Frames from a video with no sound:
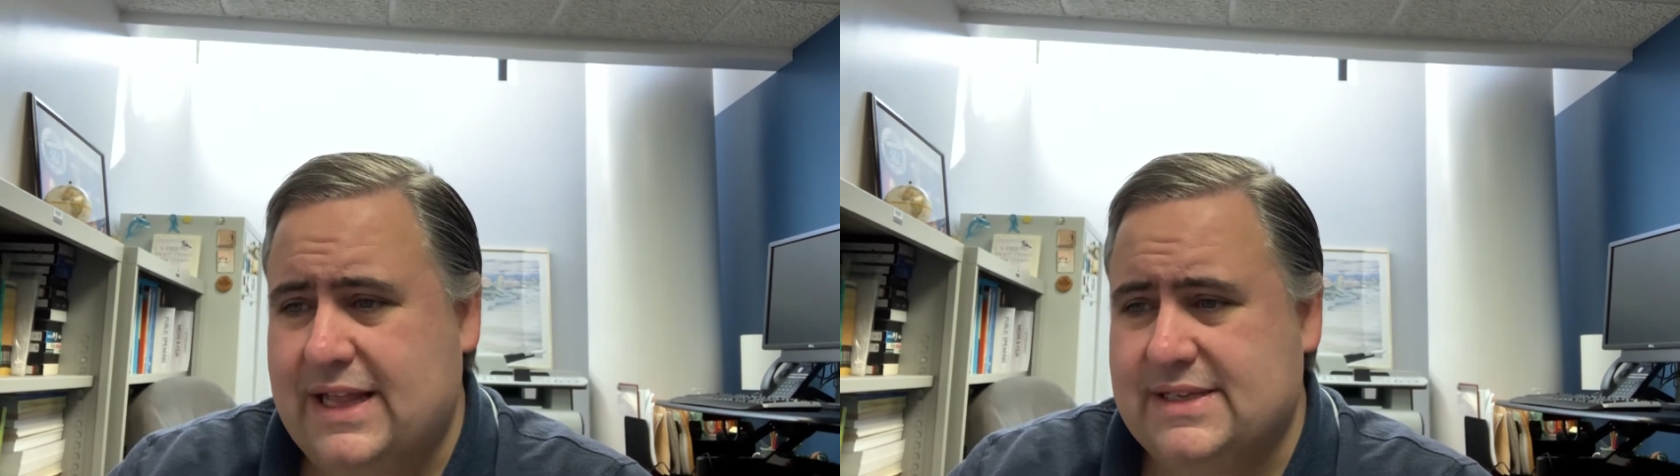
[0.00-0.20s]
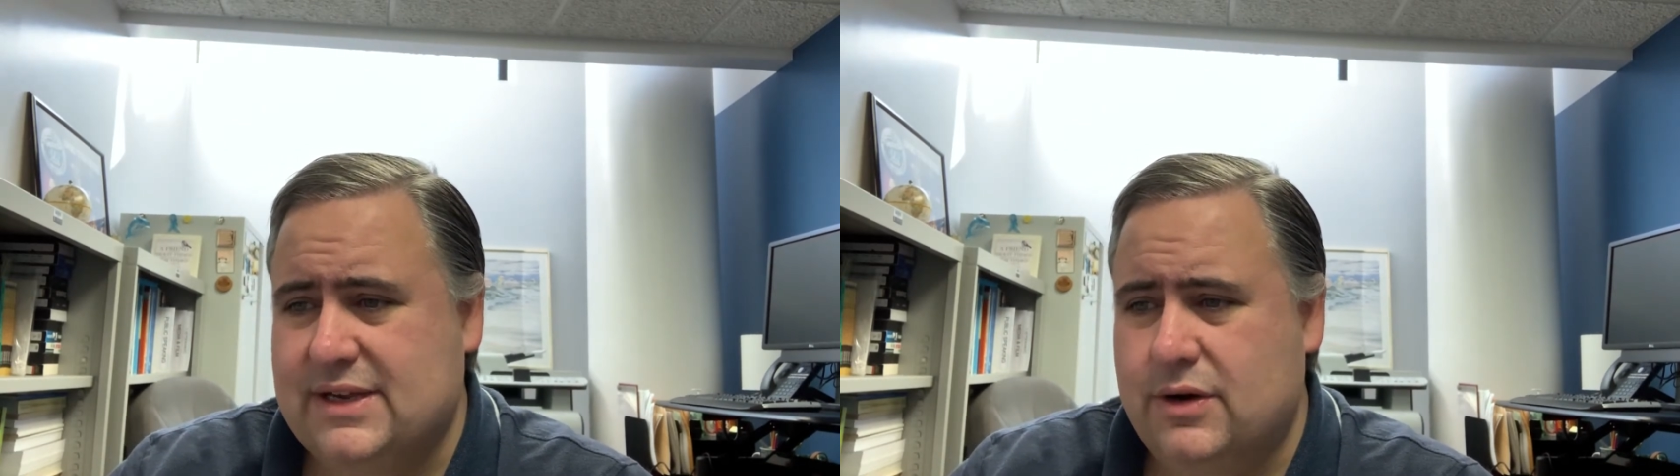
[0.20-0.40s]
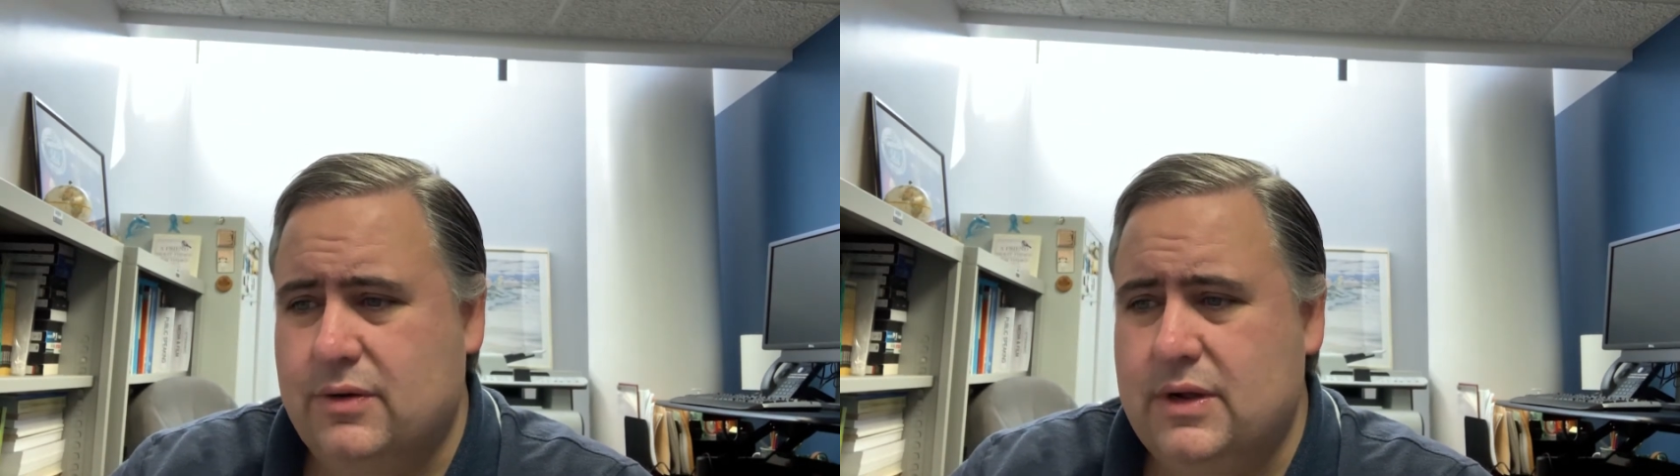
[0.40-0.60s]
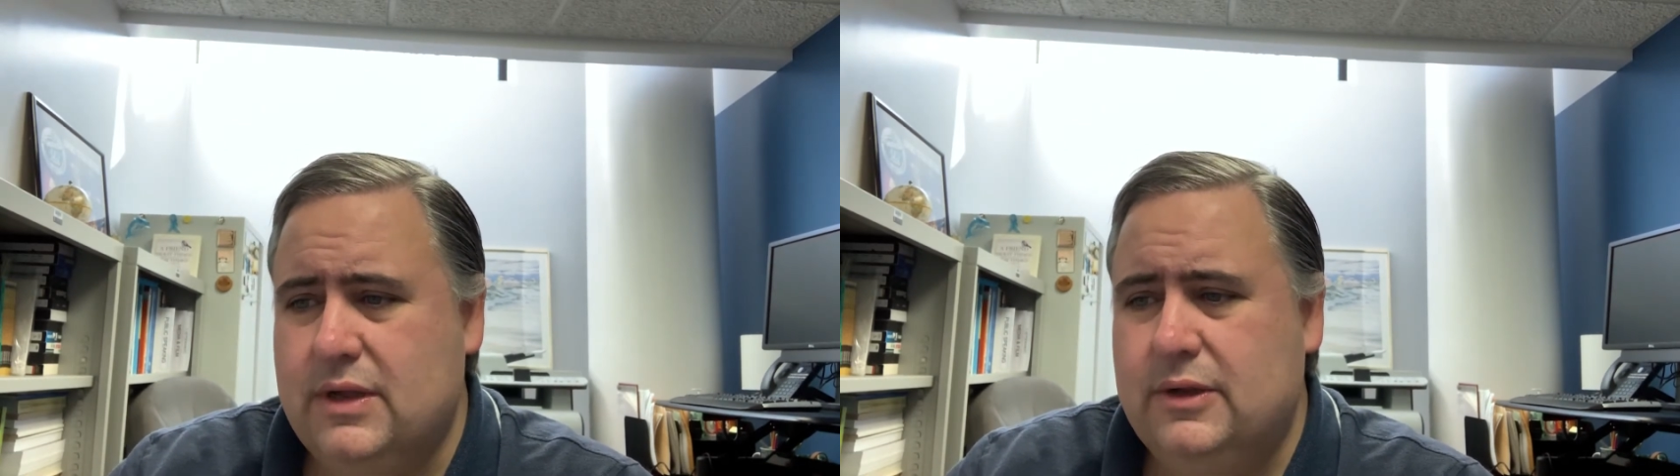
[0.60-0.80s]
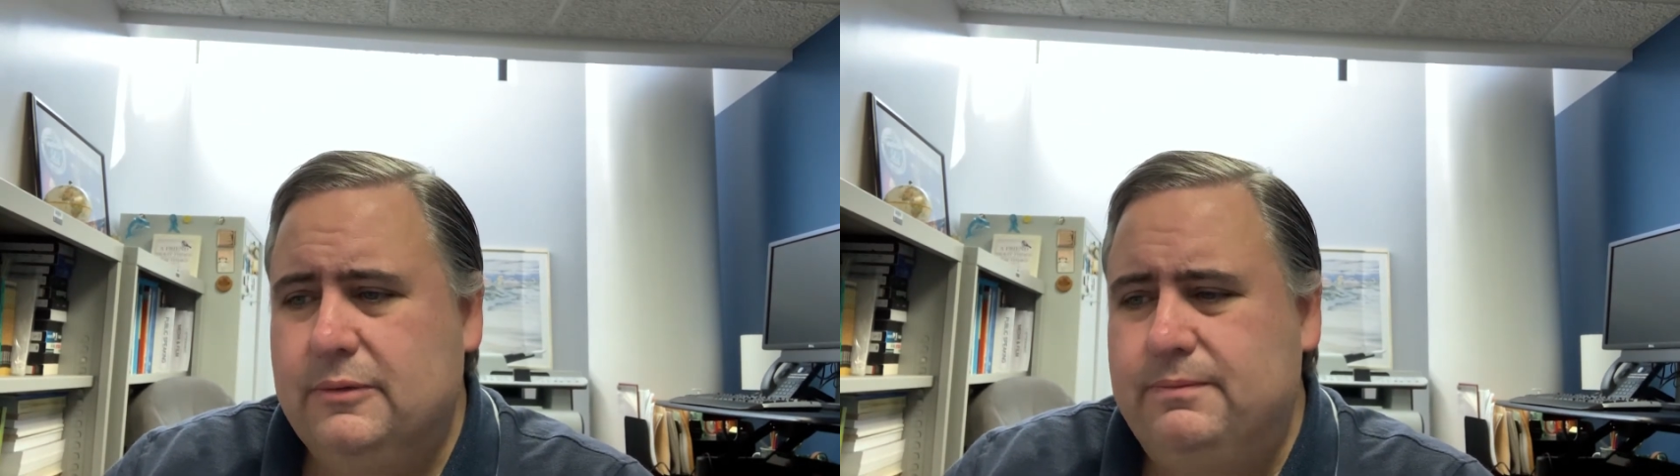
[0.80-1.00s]
so
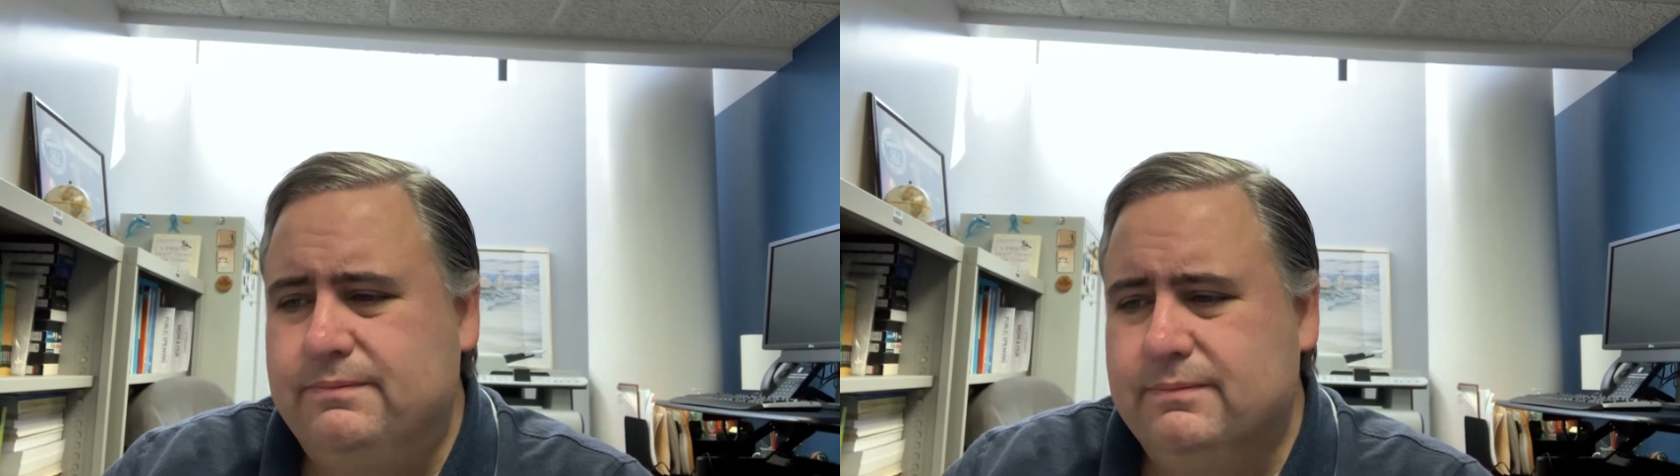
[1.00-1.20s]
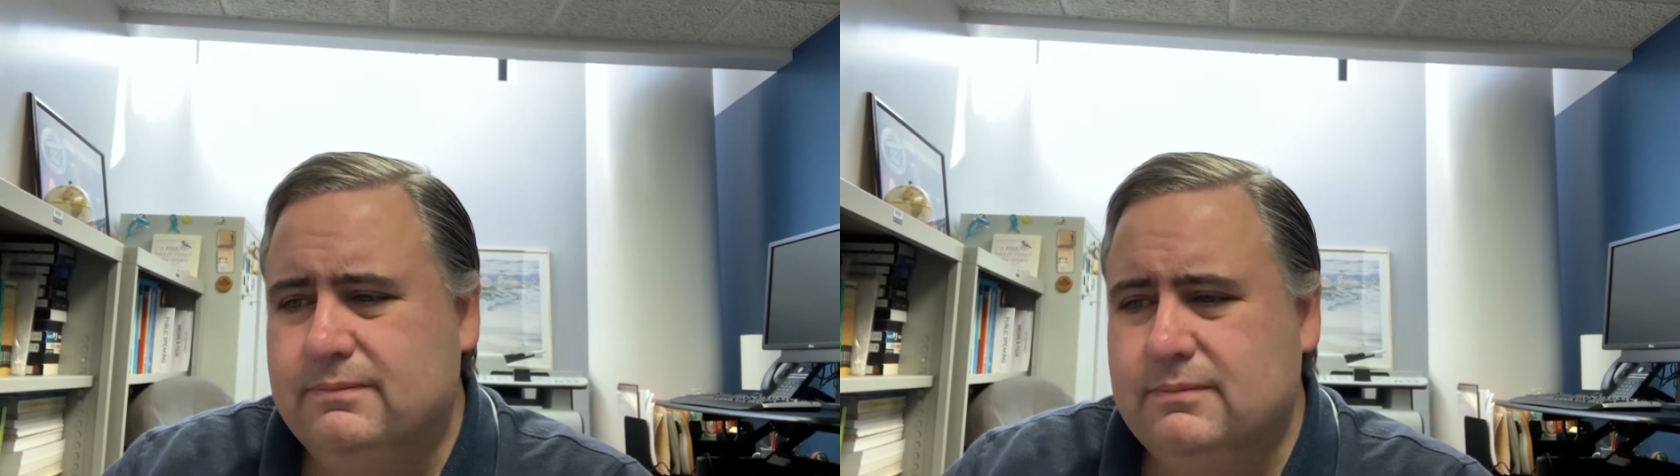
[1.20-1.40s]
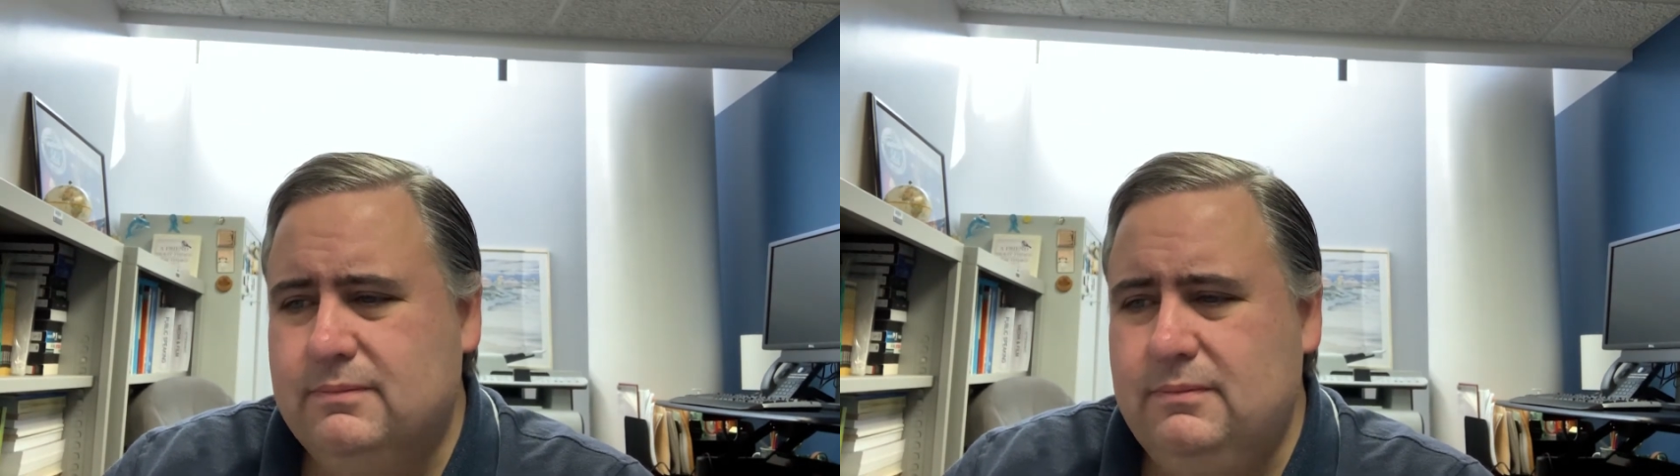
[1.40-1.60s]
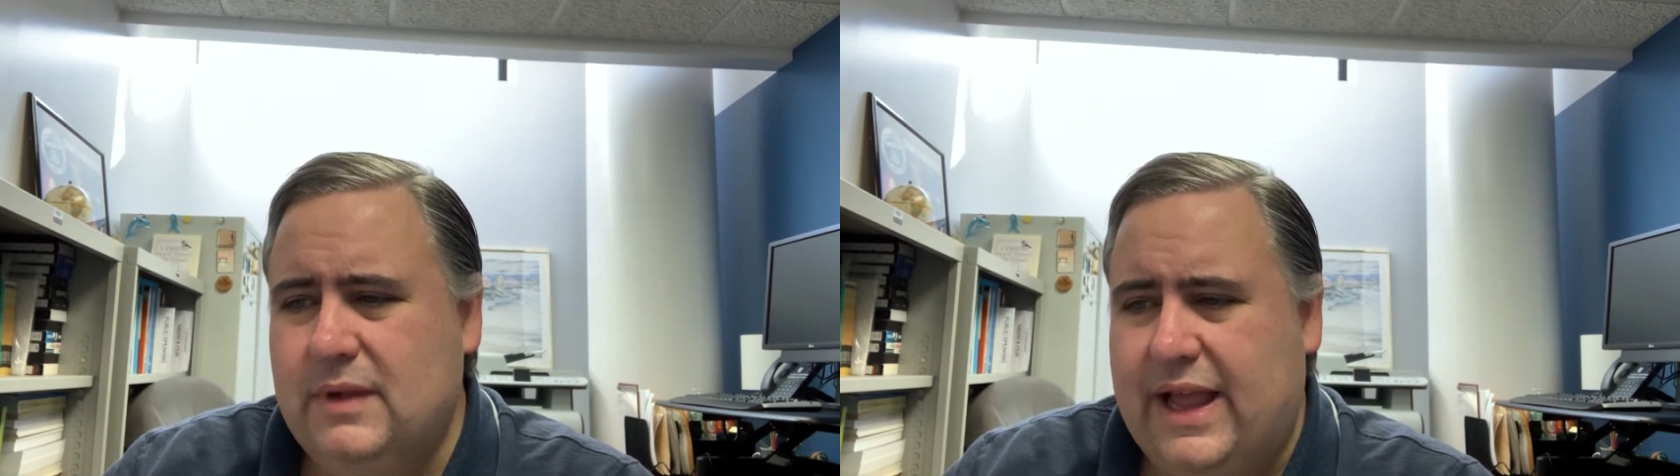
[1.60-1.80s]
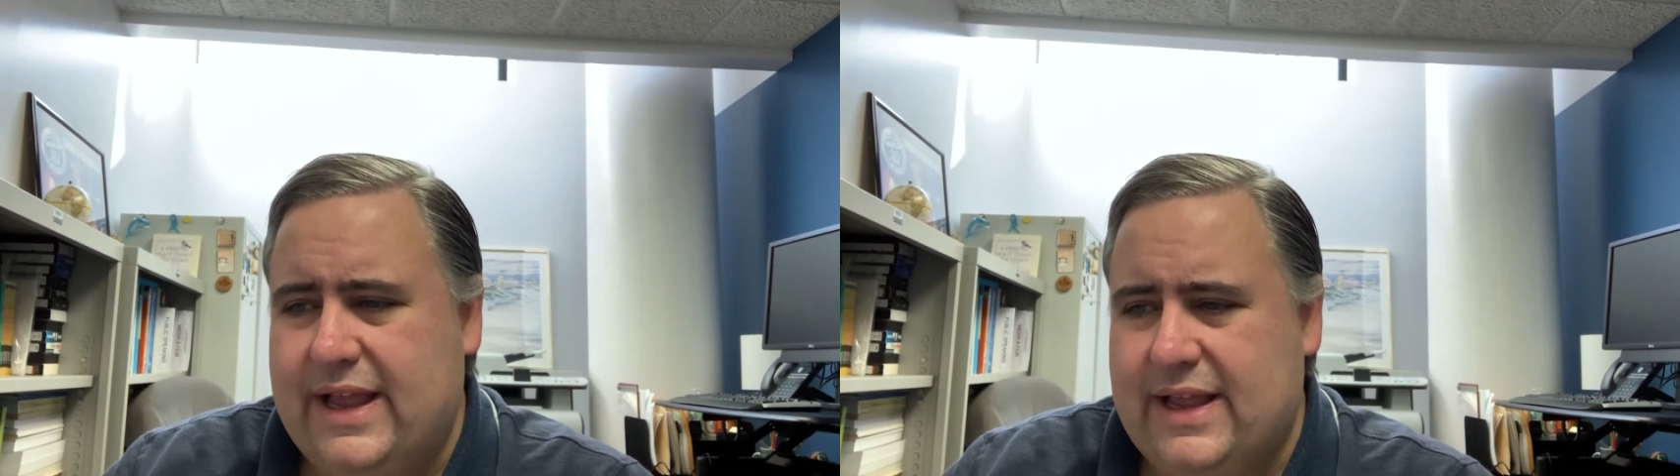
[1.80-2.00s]

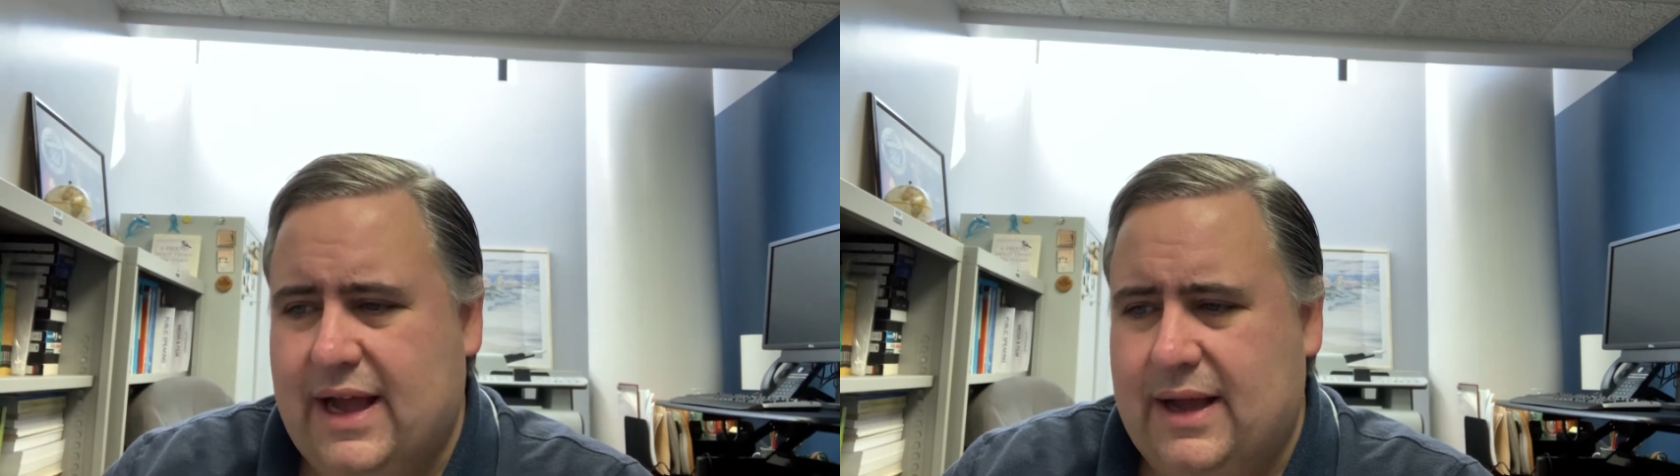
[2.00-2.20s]
a